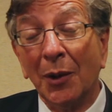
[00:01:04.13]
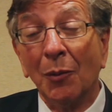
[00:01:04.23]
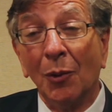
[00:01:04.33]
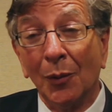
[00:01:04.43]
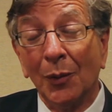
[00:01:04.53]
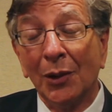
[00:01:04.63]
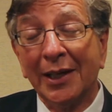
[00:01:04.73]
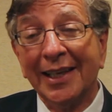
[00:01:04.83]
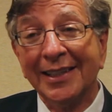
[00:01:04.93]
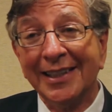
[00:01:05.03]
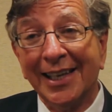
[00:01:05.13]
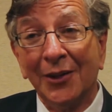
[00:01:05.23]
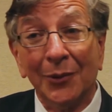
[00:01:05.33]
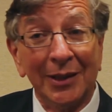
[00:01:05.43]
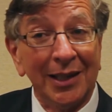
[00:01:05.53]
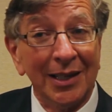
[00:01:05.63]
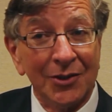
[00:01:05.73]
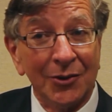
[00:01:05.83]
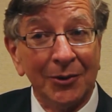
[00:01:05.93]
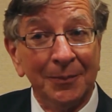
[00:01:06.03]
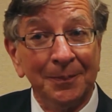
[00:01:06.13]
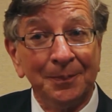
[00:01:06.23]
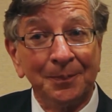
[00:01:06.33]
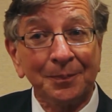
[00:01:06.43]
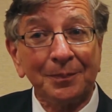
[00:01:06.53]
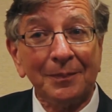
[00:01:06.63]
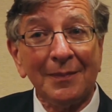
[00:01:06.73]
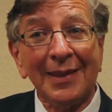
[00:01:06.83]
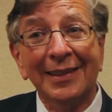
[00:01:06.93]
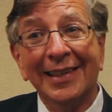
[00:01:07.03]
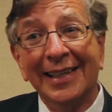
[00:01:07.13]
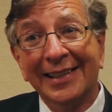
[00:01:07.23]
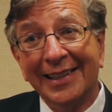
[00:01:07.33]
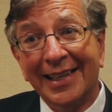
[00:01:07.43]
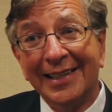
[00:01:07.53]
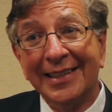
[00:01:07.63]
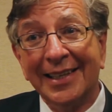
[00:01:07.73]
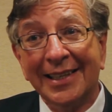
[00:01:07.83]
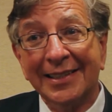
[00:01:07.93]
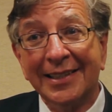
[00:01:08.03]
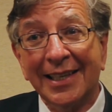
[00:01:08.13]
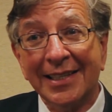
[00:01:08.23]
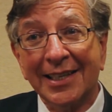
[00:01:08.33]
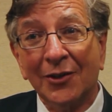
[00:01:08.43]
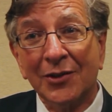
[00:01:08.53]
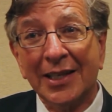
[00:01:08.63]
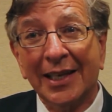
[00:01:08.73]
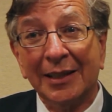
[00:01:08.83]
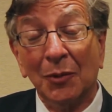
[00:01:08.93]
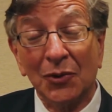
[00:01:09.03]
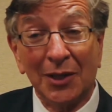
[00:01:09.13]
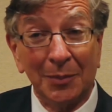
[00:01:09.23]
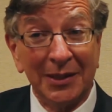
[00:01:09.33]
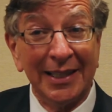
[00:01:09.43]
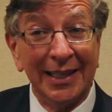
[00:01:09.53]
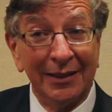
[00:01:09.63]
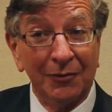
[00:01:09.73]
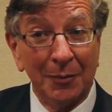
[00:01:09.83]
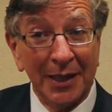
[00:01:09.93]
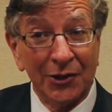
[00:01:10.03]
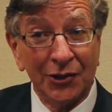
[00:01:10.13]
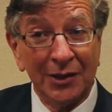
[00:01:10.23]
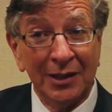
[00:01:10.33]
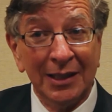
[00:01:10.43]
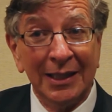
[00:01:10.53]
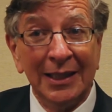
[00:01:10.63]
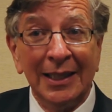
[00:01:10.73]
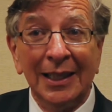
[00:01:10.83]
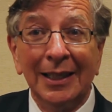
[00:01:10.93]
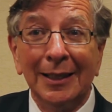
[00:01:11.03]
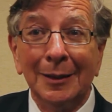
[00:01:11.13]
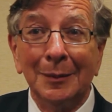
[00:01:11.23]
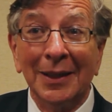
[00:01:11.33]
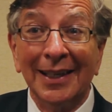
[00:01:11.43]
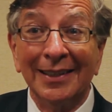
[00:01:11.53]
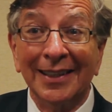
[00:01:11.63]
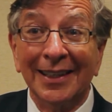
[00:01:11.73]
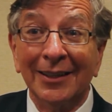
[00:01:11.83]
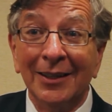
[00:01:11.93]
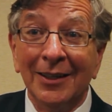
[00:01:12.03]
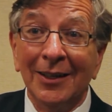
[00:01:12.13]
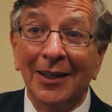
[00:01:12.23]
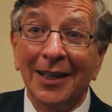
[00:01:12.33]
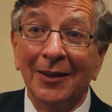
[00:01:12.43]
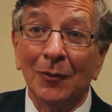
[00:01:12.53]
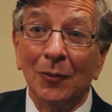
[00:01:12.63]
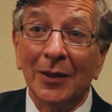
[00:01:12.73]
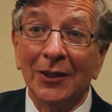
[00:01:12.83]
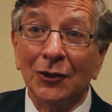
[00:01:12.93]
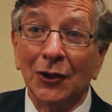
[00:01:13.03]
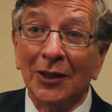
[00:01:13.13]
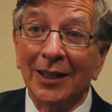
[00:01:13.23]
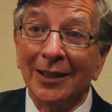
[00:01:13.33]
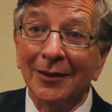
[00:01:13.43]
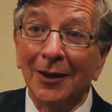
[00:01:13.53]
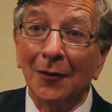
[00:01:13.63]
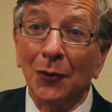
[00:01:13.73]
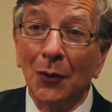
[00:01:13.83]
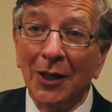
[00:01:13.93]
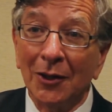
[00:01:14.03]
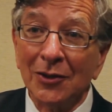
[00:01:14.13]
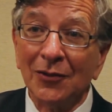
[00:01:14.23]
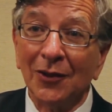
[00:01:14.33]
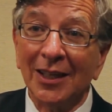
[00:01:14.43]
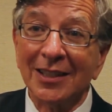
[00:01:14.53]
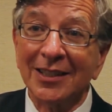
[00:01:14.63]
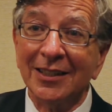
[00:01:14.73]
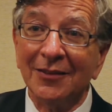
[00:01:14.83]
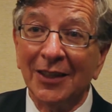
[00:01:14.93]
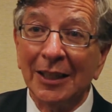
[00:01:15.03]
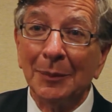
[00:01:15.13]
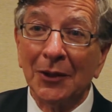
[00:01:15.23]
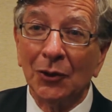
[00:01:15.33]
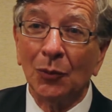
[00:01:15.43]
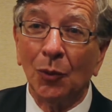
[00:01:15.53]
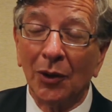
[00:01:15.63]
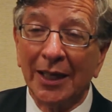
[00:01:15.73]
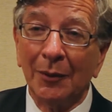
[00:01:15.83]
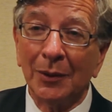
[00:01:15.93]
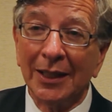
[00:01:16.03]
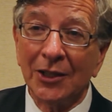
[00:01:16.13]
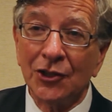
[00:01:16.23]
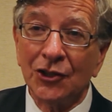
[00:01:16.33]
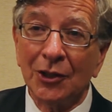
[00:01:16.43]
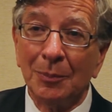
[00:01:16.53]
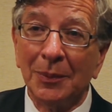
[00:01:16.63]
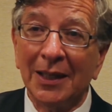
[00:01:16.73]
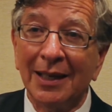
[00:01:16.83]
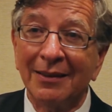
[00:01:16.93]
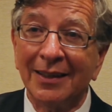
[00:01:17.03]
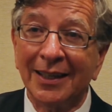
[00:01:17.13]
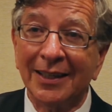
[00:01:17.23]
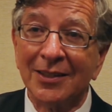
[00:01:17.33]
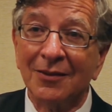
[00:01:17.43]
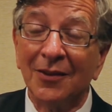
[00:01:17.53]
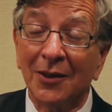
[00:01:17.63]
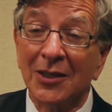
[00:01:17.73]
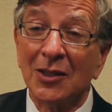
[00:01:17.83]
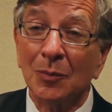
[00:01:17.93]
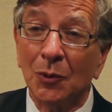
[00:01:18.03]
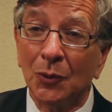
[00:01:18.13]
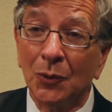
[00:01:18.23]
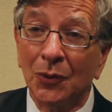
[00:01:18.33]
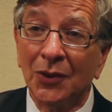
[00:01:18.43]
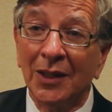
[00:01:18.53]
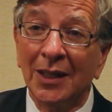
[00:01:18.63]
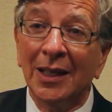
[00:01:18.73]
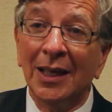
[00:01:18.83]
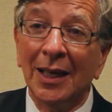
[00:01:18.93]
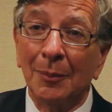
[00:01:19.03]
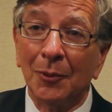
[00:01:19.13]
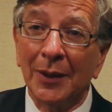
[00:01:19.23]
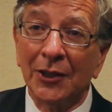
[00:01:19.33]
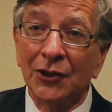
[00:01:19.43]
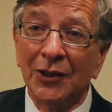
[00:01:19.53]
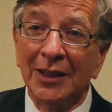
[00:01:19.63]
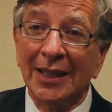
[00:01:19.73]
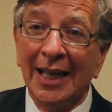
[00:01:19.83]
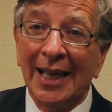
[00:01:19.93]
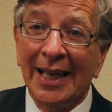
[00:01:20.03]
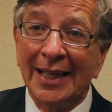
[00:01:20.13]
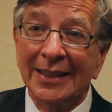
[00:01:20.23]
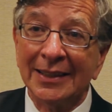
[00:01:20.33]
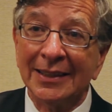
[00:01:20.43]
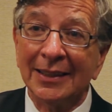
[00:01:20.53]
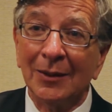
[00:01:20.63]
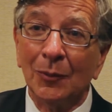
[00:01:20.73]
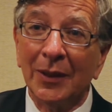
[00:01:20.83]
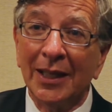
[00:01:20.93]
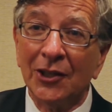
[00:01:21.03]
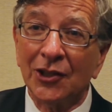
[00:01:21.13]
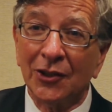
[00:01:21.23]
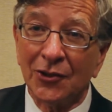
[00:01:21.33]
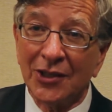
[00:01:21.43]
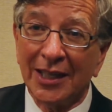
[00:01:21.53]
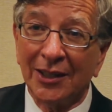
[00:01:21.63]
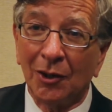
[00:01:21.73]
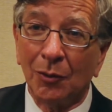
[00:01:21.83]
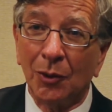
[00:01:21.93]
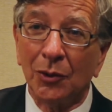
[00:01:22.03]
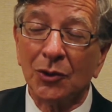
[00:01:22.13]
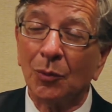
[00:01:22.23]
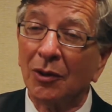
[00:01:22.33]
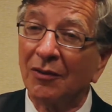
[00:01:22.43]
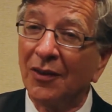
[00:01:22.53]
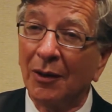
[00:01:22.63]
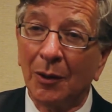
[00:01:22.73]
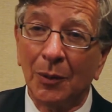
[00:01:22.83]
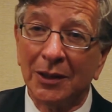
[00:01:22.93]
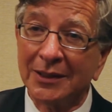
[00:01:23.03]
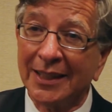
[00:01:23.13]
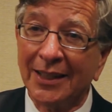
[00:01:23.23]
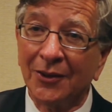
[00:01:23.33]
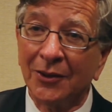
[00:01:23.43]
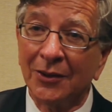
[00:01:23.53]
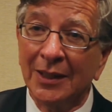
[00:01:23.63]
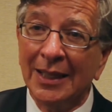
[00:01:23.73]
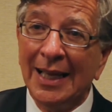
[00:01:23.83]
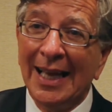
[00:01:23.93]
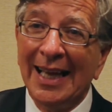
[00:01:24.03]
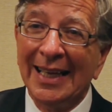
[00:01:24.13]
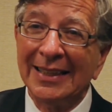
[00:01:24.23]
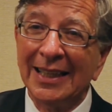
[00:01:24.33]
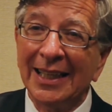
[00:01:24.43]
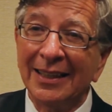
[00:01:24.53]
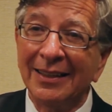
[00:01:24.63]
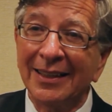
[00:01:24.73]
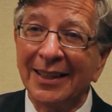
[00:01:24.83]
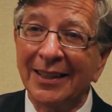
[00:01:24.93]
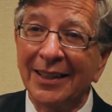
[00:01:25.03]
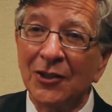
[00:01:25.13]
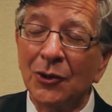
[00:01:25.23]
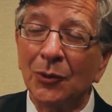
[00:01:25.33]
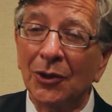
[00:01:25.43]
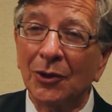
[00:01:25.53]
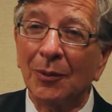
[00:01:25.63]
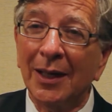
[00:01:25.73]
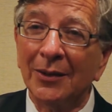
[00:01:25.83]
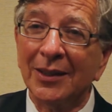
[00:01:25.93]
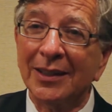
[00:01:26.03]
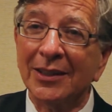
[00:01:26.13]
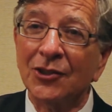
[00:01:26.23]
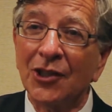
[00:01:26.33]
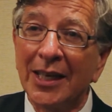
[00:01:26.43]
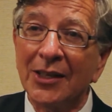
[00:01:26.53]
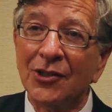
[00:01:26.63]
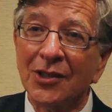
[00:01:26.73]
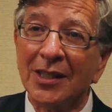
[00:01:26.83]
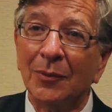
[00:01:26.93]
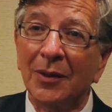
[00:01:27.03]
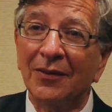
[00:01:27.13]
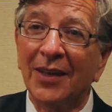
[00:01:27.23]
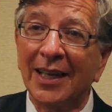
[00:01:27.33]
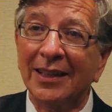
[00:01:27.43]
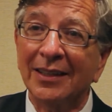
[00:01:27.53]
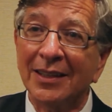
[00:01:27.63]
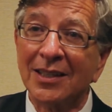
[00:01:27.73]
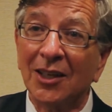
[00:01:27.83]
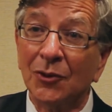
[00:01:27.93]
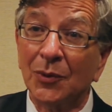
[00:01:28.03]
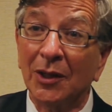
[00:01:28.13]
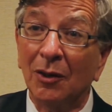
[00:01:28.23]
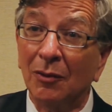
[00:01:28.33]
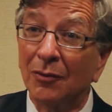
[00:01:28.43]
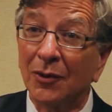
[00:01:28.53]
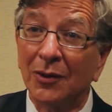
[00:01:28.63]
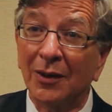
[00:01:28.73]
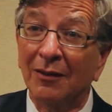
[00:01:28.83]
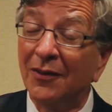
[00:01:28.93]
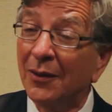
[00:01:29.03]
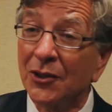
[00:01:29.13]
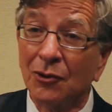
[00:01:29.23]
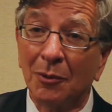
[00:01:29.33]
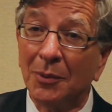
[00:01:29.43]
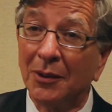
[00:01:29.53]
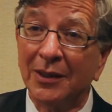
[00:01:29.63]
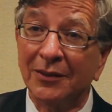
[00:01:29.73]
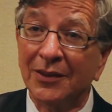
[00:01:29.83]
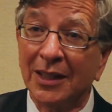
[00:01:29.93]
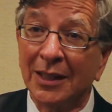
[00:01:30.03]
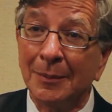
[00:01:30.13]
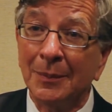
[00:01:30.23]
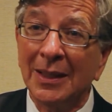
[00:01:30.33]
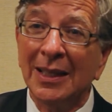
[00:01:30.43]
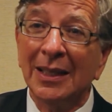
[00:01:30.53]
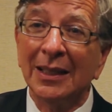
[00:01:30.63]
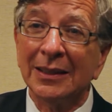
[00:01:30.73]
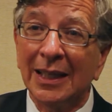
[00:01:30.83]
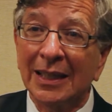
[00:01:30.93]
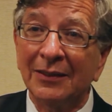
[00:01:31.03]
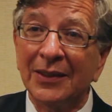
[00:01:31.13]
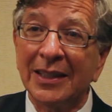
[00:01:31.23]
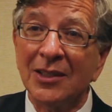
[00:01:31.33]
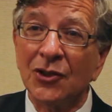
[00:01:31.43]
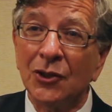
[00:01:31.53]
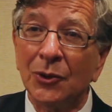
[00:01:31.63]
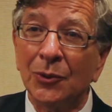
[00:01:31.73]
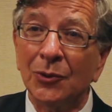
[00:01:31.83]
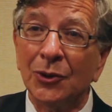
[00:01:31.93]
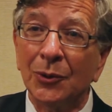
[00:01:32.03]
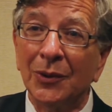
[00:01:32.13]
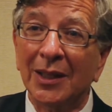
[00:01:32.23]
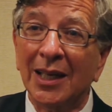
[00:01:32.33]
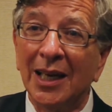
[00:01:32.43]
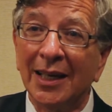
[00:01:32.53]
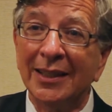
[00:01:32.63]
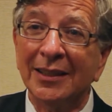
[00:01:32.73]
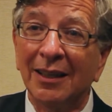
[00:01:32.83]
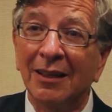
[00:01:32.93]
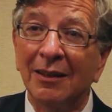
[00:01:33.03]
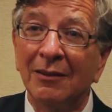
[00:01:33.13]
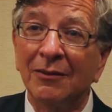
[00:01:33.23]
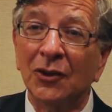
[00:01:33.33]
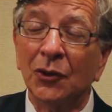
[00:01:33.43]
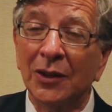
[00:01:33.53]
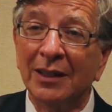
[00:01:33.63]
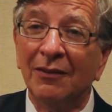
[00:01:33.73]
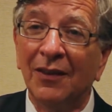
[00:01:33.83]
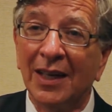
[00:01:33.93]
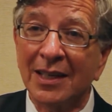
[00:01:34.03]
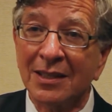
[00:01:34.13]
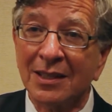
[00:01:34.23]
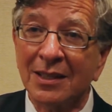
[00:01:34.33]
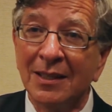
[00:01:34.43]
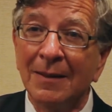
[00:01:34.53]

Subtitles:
were working together in concert, that the ADA TA centers had the most up-to-date information. I think it took a few years for us to develop a good working relationship, but I think it's a very smooth operation, and we each understand our roles, work very well together. And I think as you look around at the changes that we've had in this country over a very short period of time, a lot of it is due to the kind of good advice,